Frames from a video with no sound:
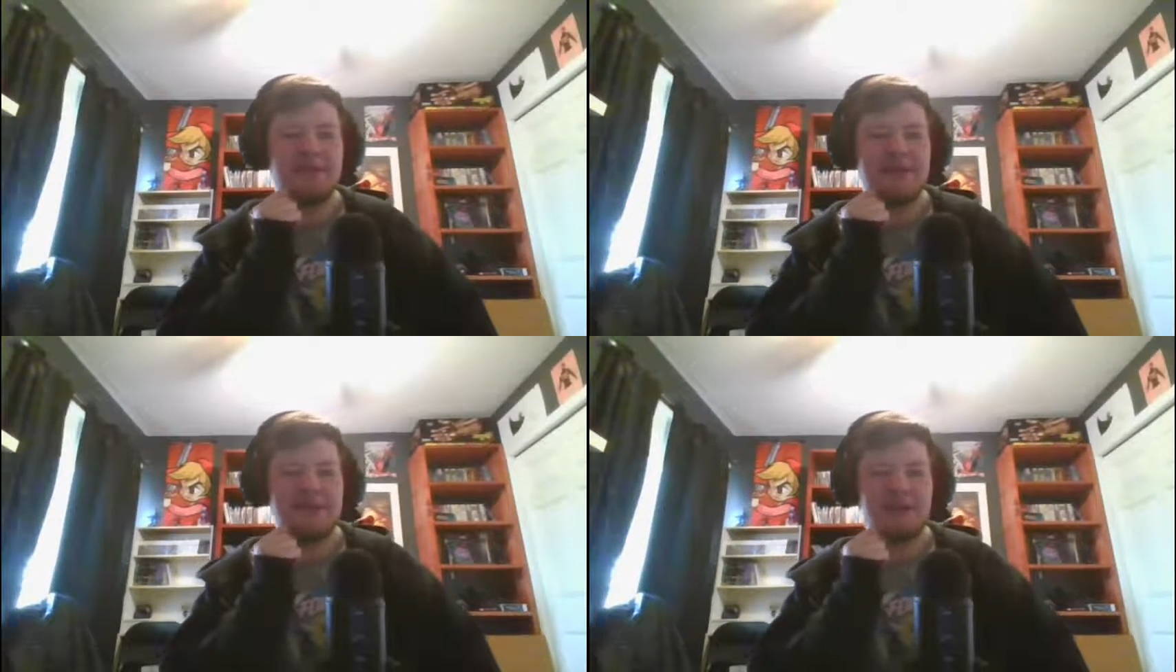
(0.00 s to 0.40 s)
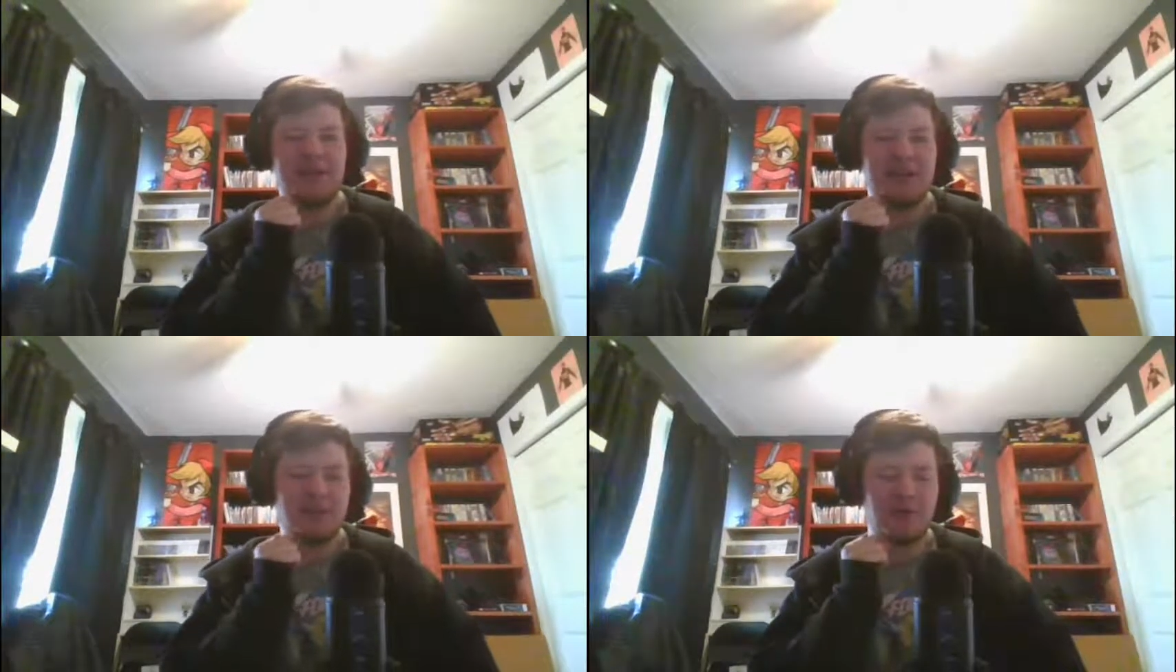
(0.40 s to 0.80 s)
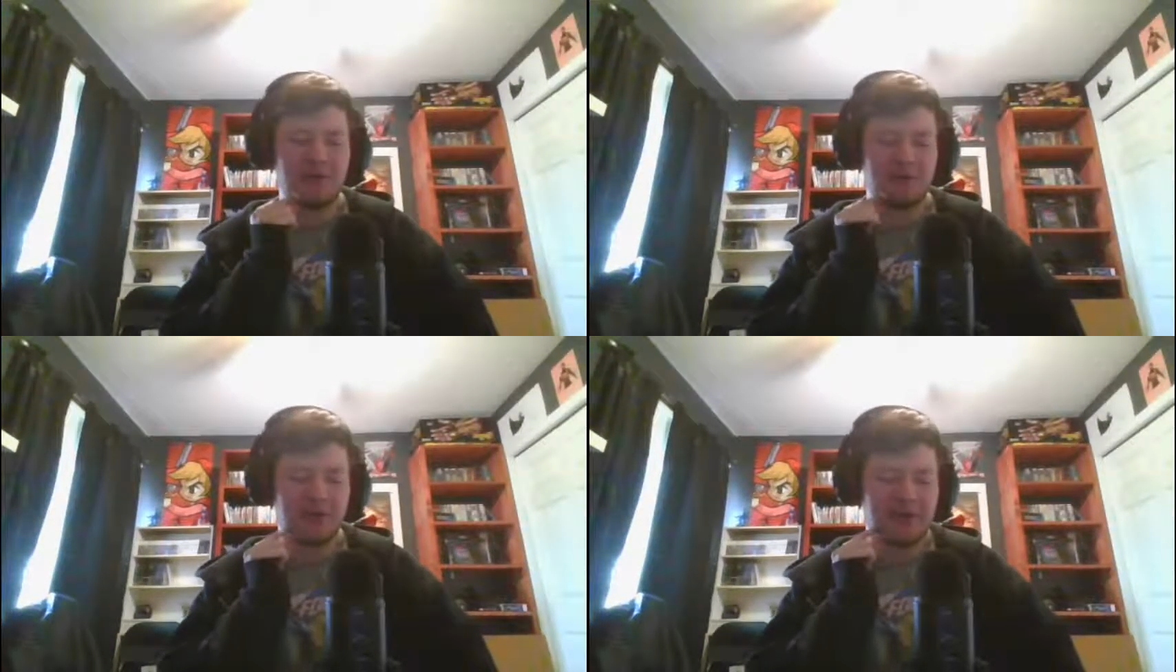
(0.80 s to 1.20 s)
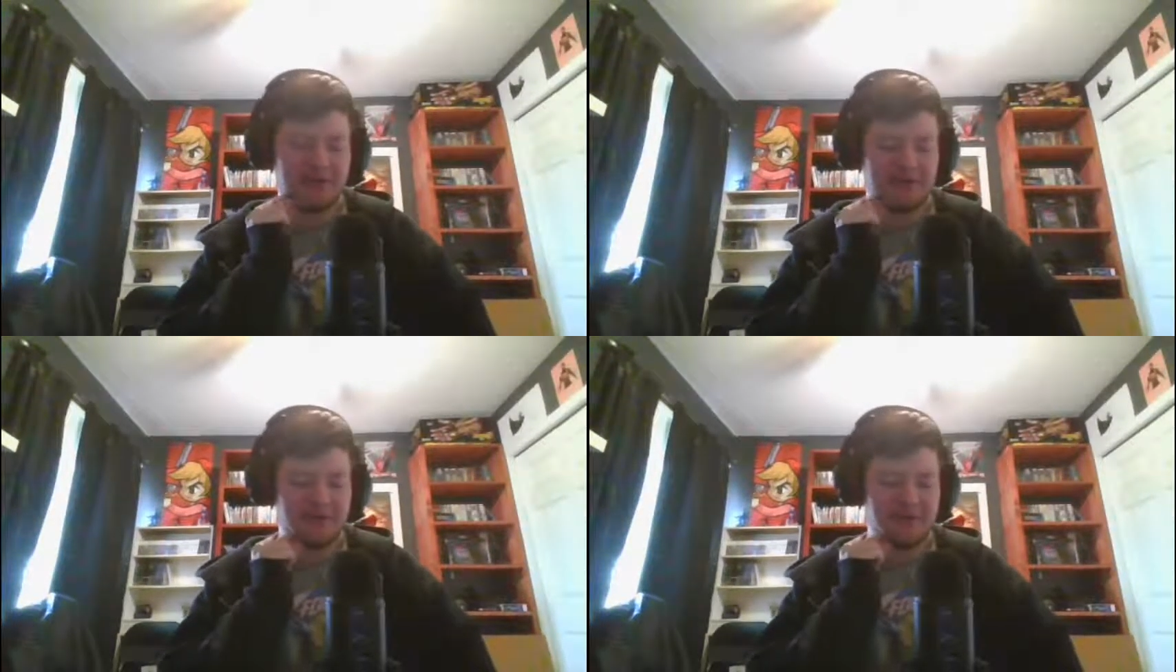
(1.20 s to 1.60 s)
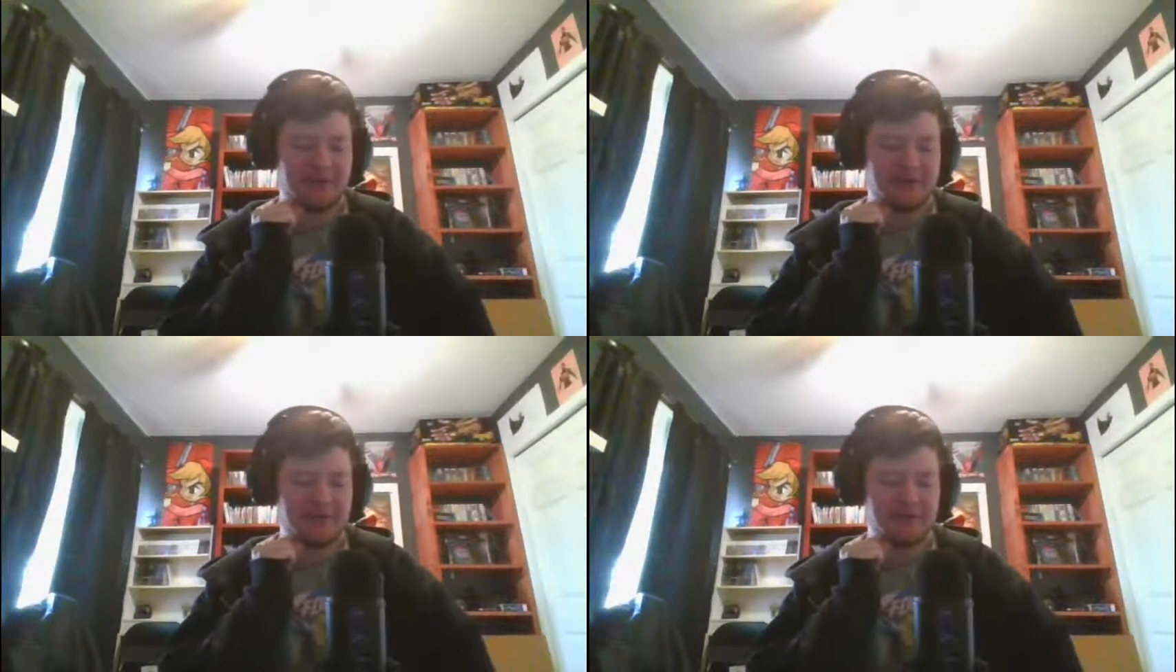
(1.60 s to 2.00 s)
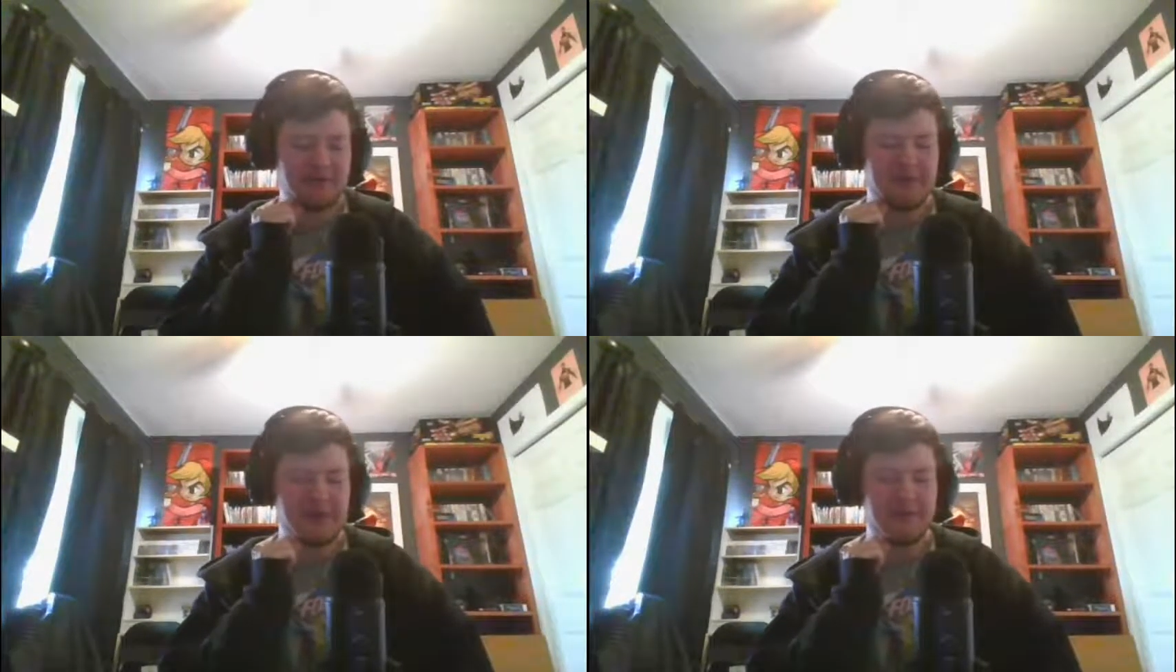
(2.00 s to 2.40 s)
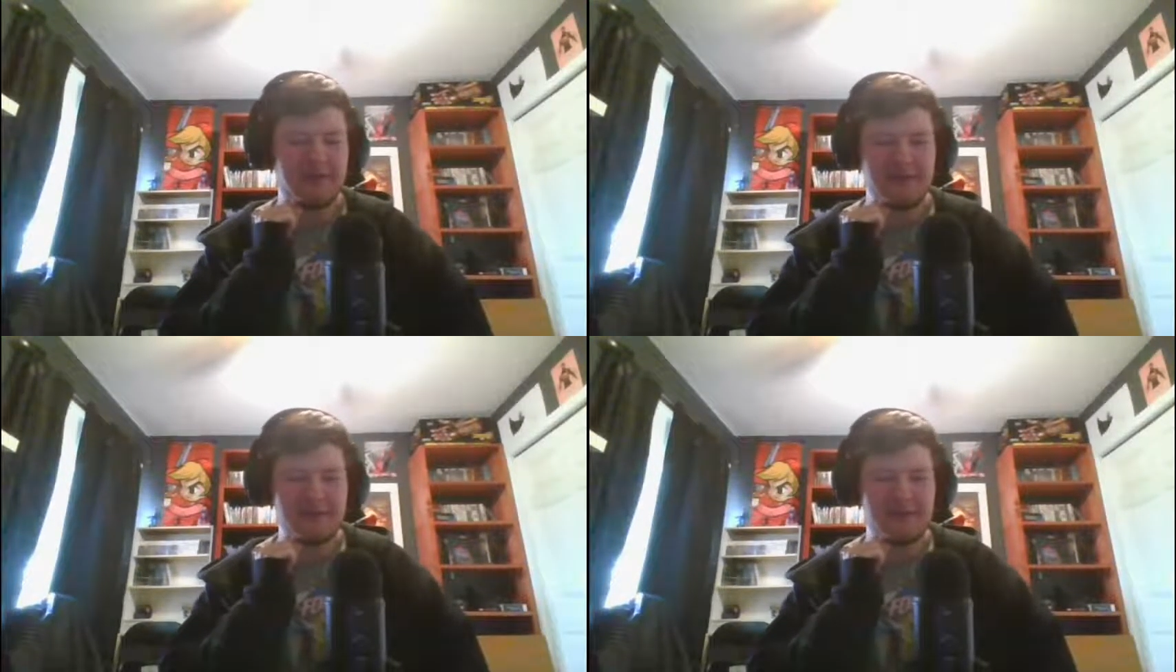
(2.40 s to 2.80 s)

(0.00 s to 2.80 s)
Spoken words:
like depending on what I'm working on, I'd like to